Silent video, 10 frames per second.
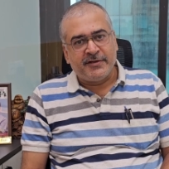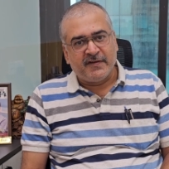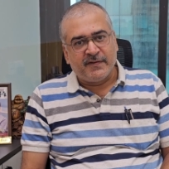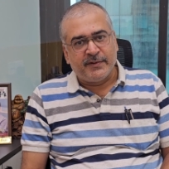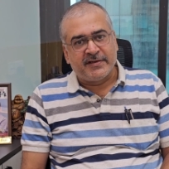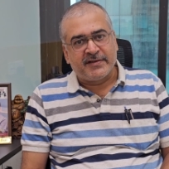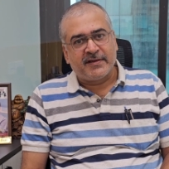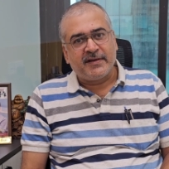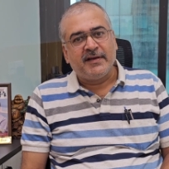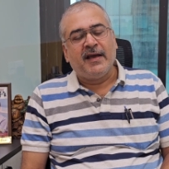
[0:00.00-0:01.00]
chief
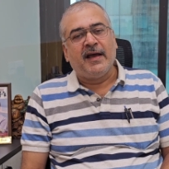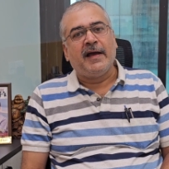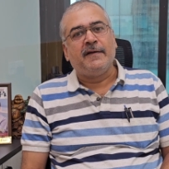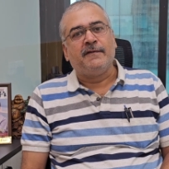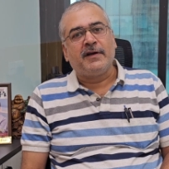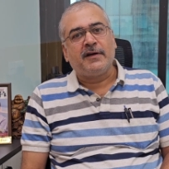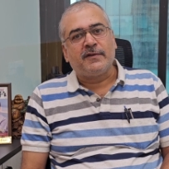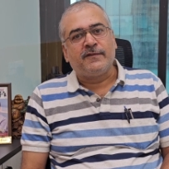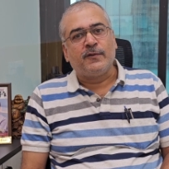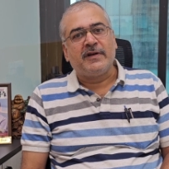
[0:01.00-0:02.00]
minister and work
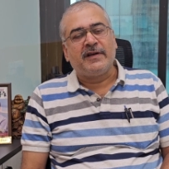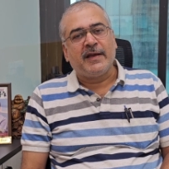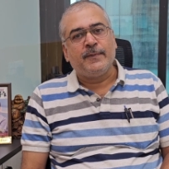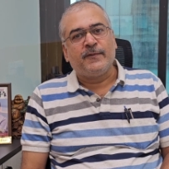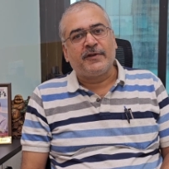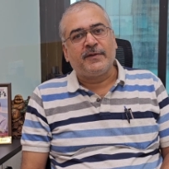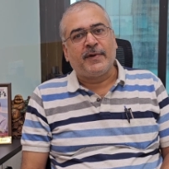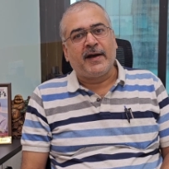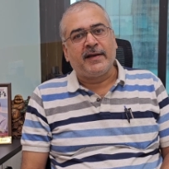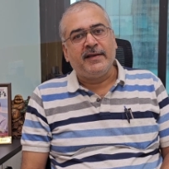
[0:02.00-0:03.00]
full-time for the
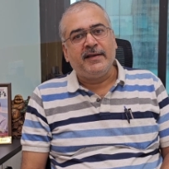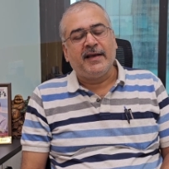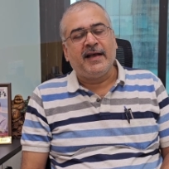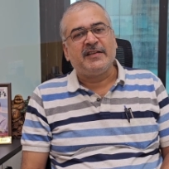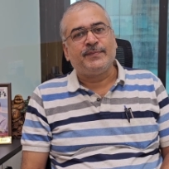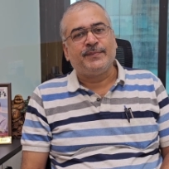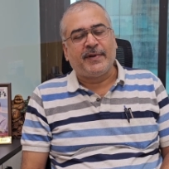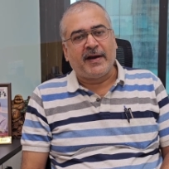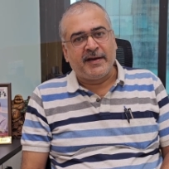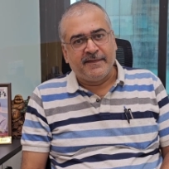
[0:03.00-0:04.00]
party as
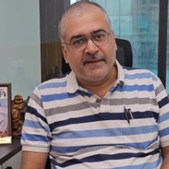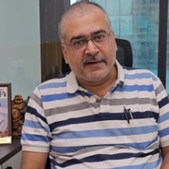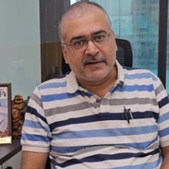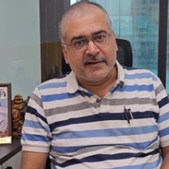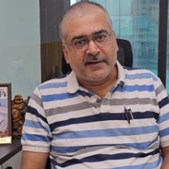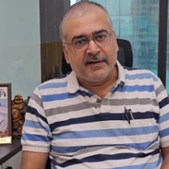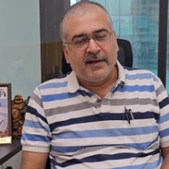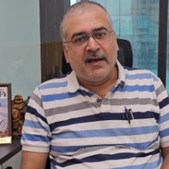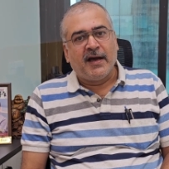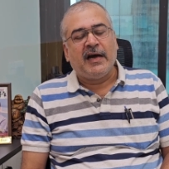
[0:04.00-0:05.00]
party worker.
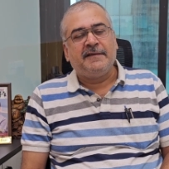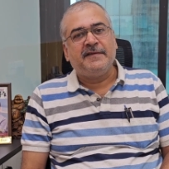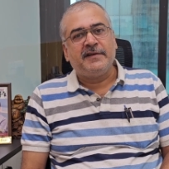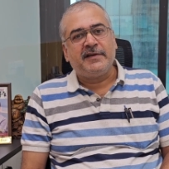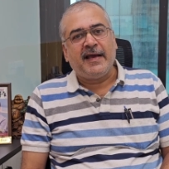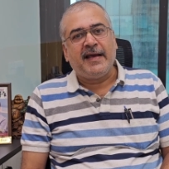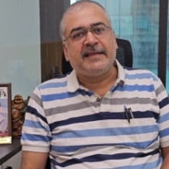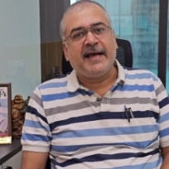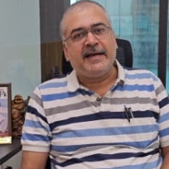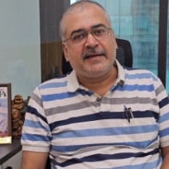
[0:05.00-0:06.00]
However, at
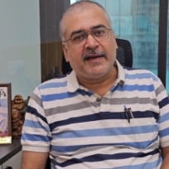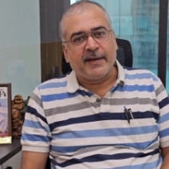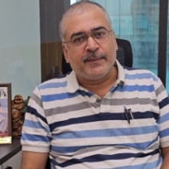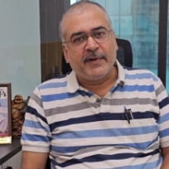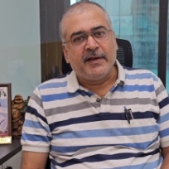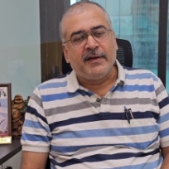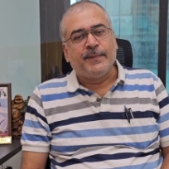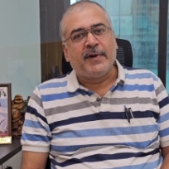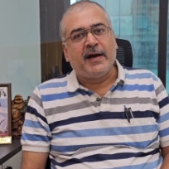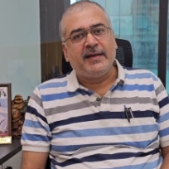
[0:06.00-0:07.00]
that time,
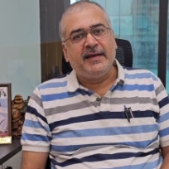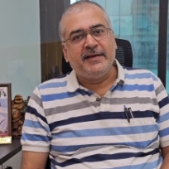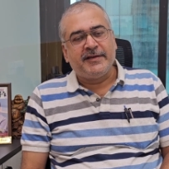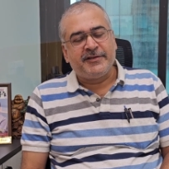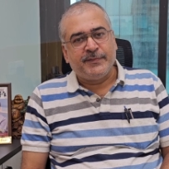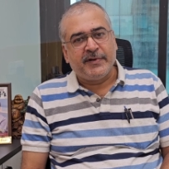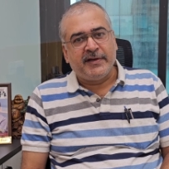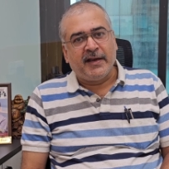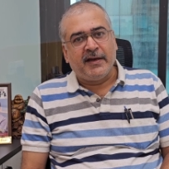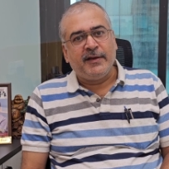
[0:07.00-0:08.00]
party leadership in
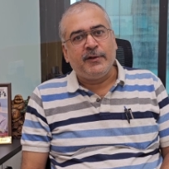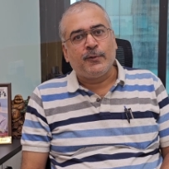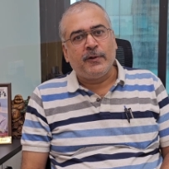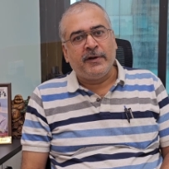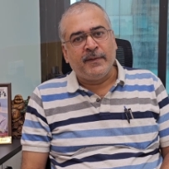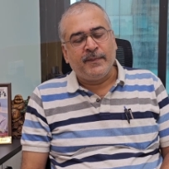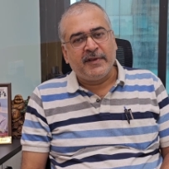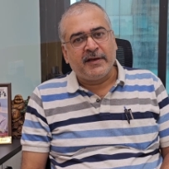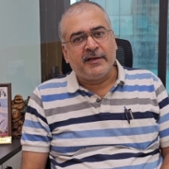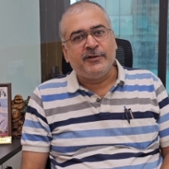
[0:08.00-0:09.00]
Delhi told him
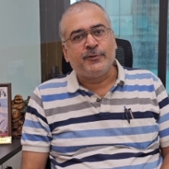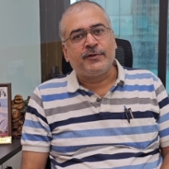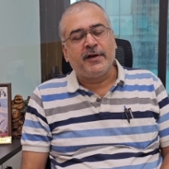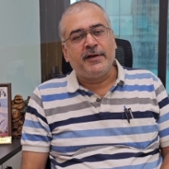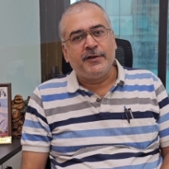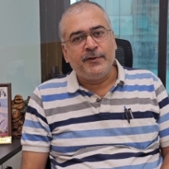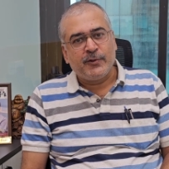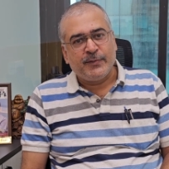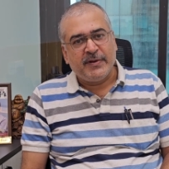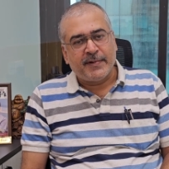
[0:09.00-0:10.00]
that he should continue
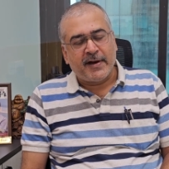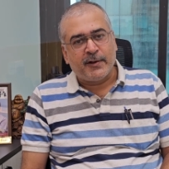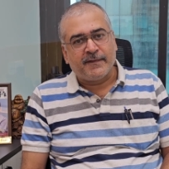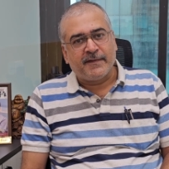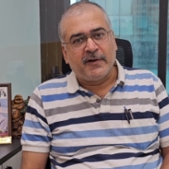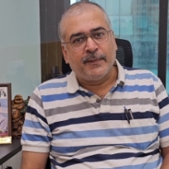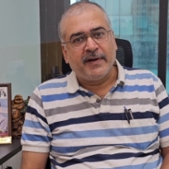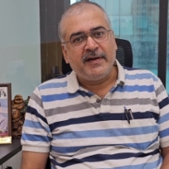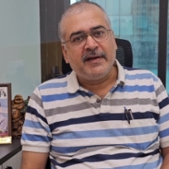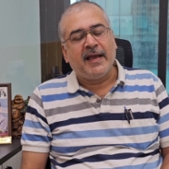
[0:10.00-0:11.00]
to be part of
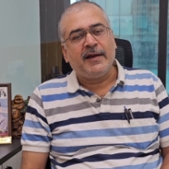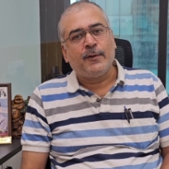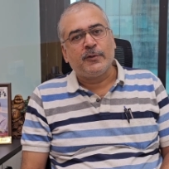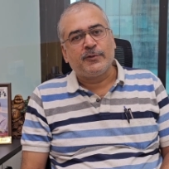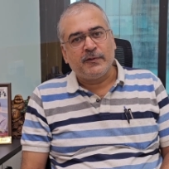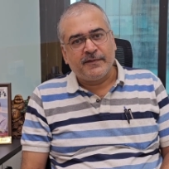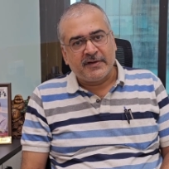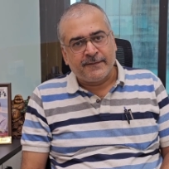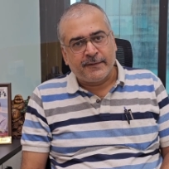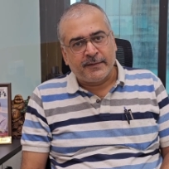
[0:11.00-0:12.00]
government and also
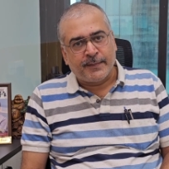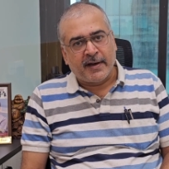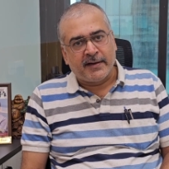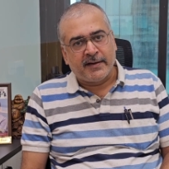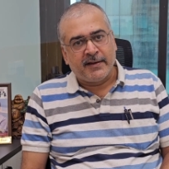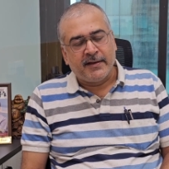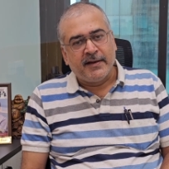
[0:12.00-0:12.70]
work for the party.